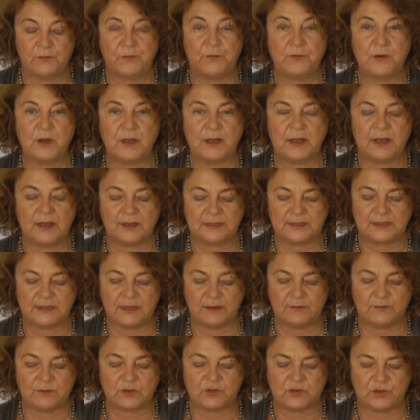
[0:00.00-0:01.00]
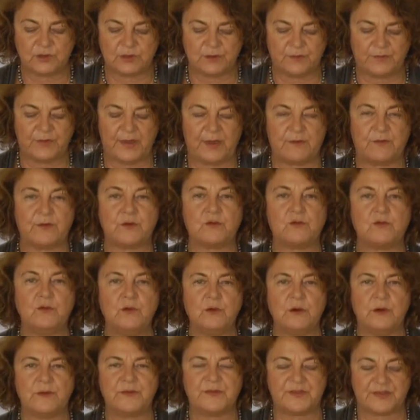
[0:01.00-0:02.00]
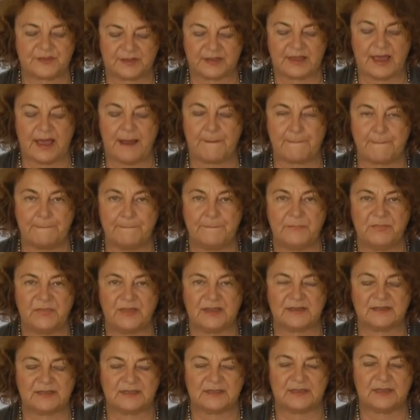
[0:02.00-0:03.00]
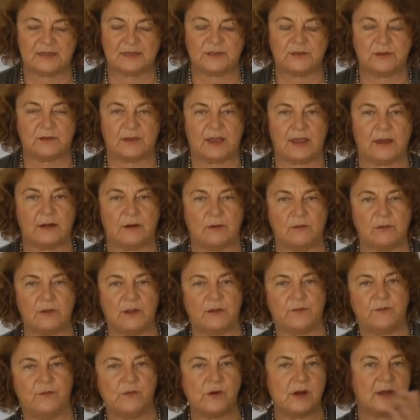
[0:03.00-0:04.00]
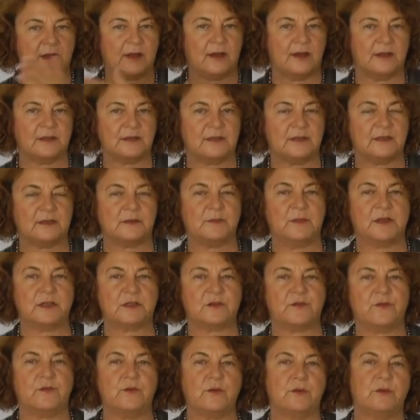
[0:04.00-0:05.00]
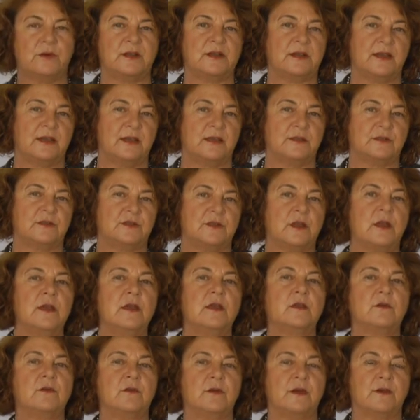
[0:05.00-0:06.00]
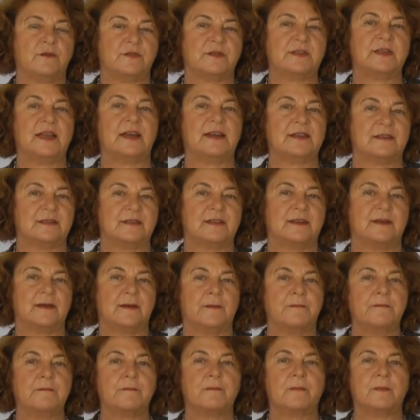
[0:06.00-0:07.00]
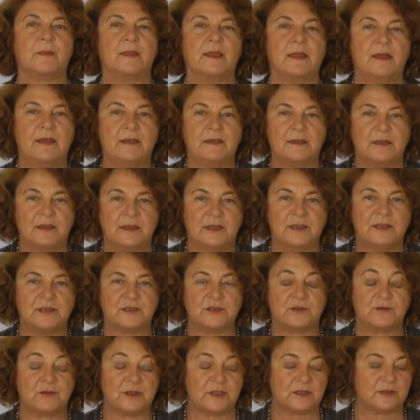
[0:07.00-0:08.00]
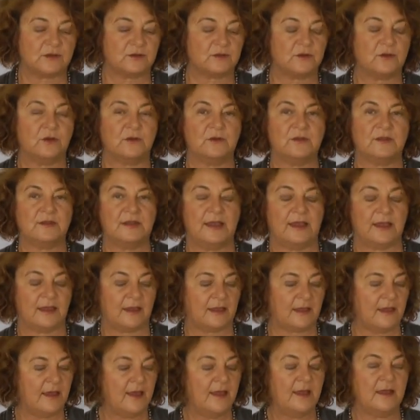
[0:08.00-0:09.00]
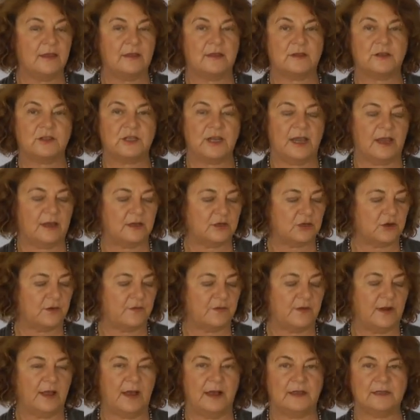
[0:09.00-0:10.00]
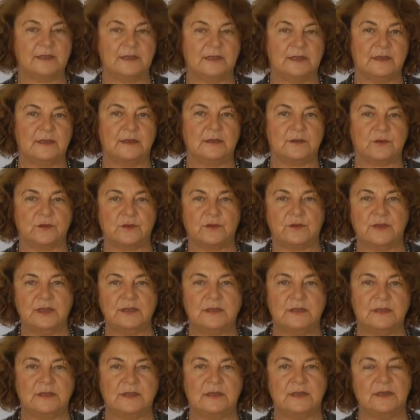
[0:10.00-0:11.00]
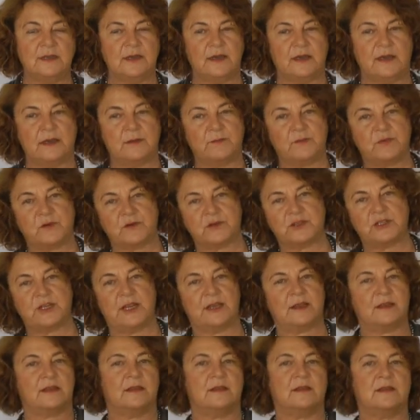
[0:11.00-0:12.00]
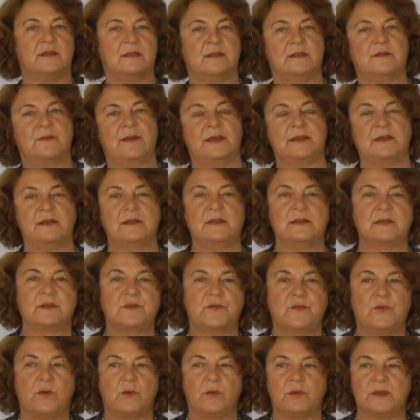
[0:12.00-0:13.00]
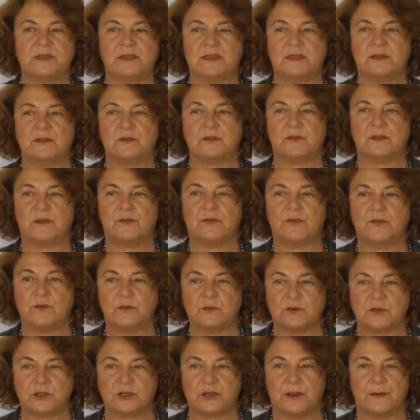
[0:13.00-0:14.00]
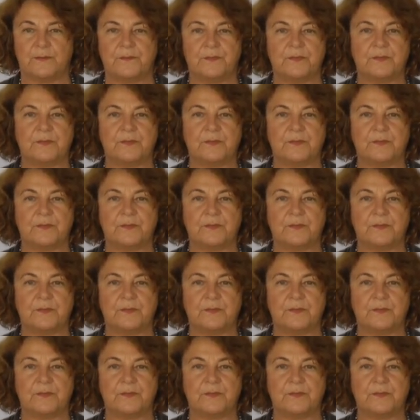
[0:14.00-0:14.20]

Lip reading: forecasting, we sort of have a rule of thumb that says you can only forecast as much forward as you have data in the history. So don't take the change of last year to this year and project it 20 years forward into the future.